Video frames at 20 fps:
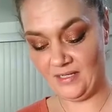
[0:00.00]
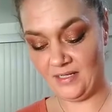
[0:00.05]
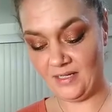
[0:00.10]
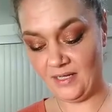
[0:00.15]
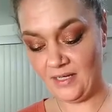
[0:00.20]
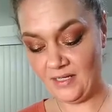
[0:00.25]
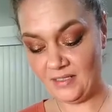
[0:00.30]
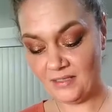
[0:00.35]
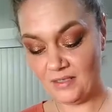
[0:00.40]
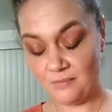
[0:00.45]

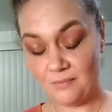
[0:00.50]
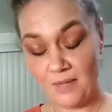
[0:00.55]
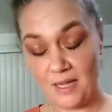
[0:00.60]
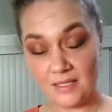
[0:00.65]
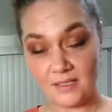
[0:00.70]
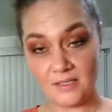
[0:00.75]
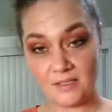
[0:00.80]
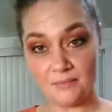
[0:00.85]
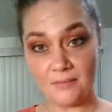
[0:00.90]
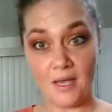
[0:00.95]
It
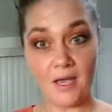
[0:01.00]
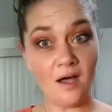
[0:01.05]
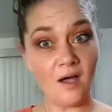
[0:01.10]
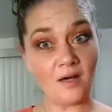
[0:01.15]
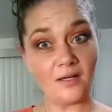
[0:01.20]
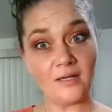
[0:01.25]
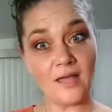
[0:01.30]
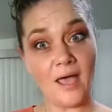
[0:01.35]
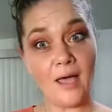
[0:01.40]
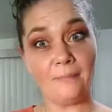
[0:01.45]
makes my
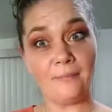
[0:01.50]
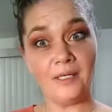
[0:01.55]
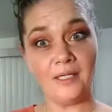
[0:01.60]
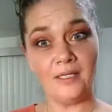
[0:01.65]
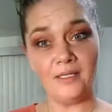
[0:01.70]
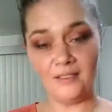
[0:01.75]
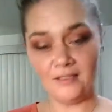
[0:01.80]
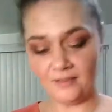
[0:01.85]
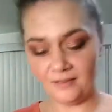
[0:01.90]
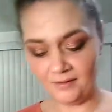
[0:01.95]
heart
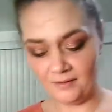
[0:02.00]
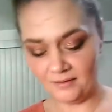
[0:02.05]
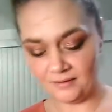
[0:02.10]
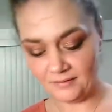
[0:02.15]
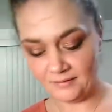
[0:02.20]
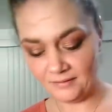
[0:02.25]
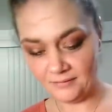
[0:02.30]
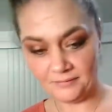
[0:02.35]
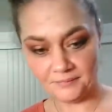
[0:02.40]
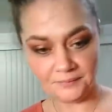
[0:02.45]
happy.
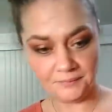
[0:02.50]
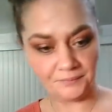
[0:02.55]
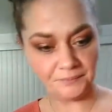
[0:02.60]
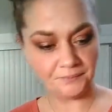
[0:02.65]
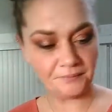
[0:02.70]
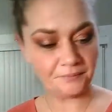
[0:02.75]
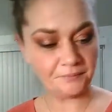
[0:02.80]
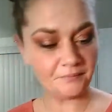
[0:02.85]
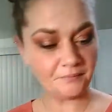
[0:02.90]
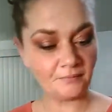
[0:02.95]

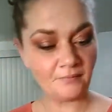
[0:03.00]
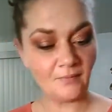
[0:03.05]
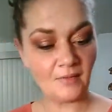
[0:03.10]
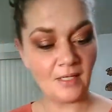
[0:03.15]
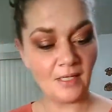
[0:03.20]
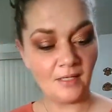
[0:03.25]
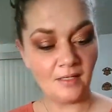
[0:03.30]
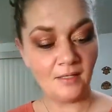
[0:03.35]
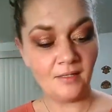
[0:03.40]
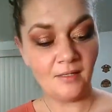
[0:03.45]

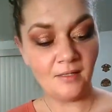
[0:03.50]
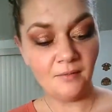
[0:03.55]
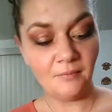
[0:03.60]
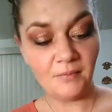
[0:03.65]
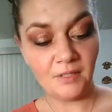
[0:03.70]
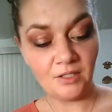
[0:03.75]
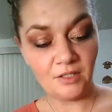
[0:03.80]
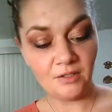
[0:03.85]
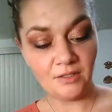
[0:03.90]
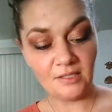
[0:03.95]
I'm
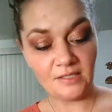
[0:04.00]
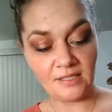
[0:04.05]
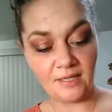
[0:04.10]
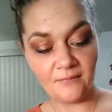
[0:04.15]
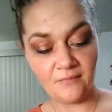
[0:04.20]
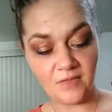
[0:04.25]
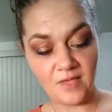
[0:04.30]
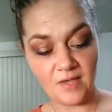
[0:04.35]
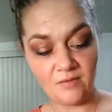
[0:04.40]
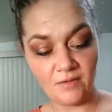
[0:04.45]
going to do the
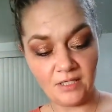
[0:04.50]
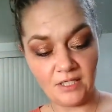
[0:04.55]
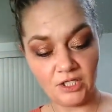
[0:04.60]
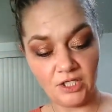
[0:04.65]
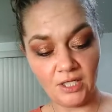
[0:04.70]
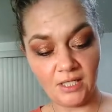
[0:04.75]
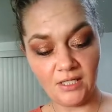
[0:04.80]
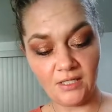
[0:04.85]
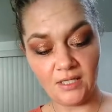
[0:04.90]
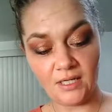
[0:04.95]
same thing with the
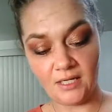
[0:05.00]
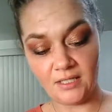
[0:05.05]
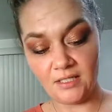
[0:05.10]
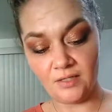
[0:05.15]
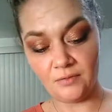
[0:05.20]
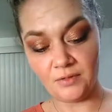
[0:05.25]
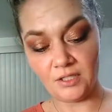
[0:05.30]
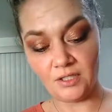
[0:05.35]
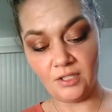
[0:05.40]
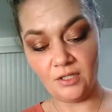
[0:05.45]
chicken that I did
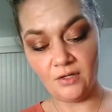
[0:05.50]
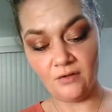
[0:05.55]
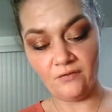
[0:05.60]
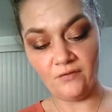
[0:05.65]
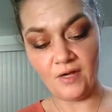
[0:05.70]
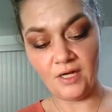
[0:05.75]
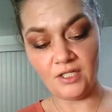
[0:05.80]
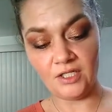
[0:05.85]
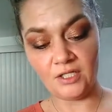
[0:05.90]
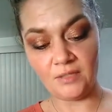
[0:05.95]
with the tuna
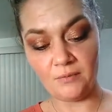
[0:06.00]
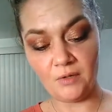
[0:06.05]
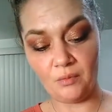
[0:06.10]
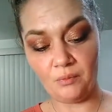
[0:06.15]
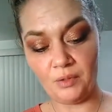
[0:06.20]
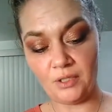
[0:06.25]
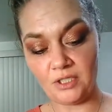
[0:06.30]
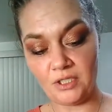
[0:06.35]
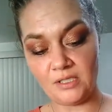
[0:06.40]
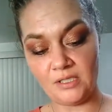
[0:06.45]
fish. I'm going to
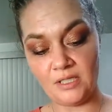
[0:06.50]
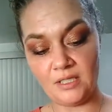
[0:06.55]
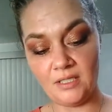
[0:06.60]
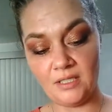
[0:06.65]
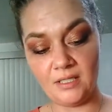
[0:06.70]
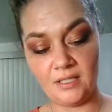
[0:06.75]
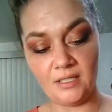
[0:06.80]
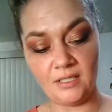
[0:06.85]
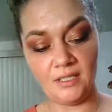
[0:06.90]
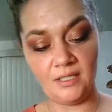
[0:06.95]
put just a
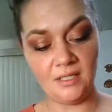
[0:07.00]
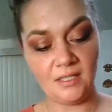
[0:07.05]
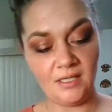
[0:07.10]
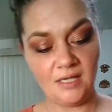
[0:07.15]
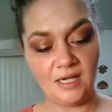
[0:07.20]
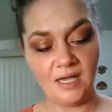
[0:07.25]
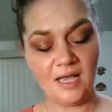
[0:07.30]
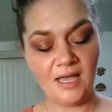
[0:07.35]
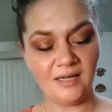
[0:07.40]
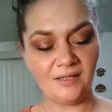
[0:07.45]
good,
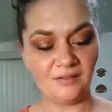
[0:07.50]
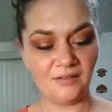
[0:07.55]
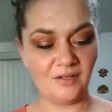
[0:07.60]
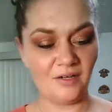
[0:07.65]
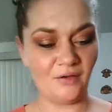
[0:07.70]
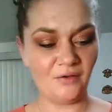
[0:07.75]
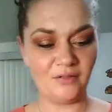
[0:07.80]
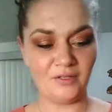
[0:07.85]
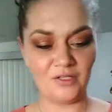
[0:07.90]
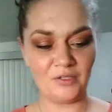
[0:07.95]
I don't
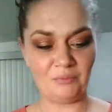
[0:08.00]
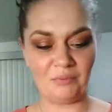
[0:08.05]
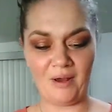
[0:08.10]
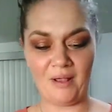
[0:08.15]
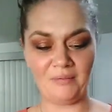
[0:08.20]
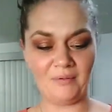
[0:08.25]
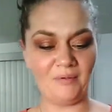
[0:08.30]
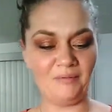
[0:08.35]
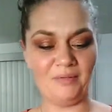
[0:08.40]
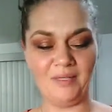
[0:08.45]
know, there's
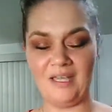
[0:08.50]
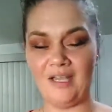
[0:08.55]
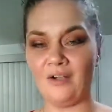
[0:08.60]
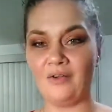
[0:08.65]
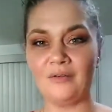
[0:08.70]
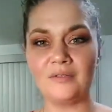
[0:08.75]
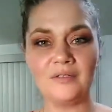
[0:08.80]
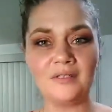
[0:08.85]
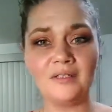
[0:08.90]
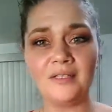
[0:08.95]
probably a
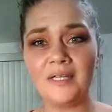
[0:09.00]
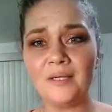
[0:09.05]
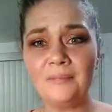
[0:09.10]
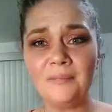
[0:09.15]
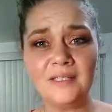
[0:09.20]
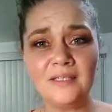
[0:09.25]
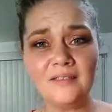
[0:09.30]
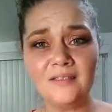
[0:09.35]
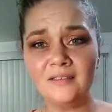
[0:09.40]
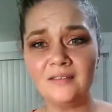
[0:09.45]
quarter cup
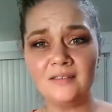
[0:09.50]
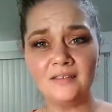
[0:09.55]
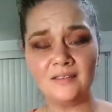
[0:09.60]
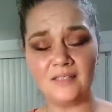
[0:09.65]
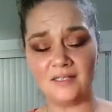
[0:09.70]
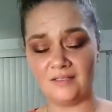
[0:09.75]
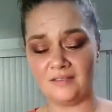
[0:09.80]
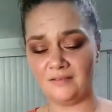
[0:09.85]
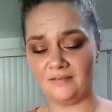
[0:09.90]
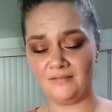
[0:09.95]
here,
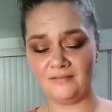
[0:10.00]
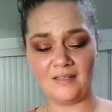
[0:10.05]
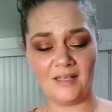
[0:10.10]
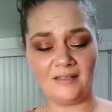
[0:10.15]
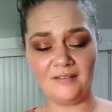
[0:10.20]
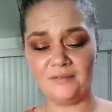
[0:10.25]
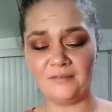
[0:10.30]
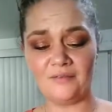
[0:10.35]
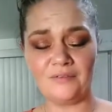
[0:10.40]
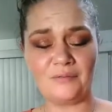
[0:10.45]
like,
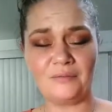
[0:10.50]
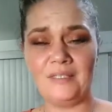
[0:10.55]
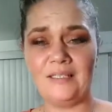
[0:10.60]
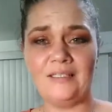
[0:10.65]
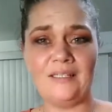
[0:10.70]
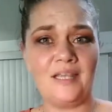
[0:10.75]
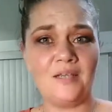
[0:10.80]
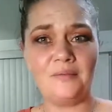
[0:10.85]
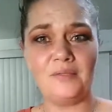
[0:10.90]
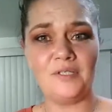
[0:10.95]
3
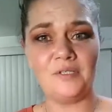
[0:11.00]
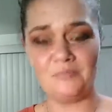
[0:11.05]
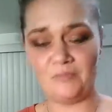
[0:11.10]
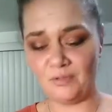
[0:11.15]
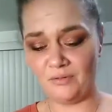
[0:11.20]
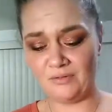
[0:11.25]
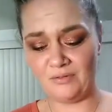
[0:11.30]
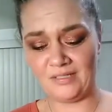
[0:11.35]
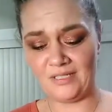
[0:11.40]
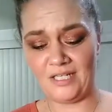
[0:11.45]

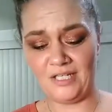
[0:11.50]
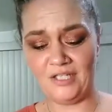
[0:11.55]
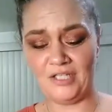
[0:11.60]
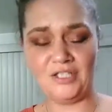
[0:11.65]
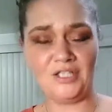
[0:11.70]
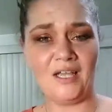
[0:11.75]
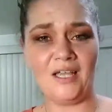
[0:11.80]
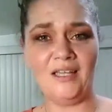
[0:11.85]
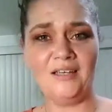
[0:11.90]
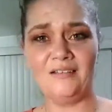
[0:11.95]
tablespoons-ish.
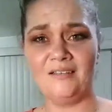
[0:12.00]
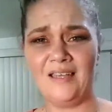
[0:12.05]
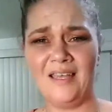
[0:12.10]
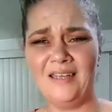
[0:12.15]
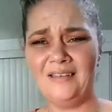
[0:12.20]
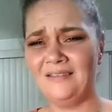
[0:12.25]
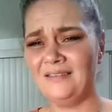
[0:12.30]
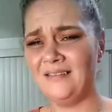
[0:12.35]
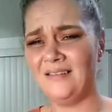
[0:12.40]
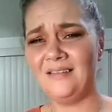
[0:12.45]
I don't
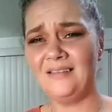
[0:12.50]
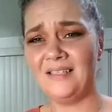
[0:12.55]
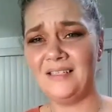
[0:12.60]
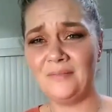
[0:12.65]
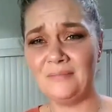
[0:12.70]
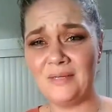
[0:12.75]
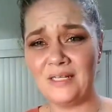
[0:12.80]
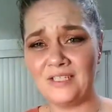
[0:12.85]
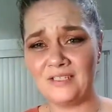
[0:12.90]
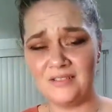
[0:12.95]
know, I
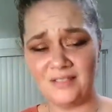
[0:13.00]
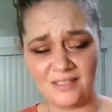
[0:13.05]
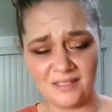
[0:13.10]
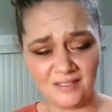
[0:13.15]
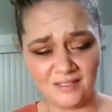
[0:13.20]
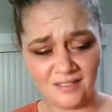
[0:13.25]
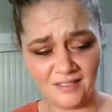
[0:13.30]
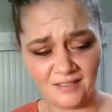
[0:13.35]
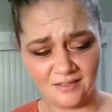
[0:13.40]
don't measure anything.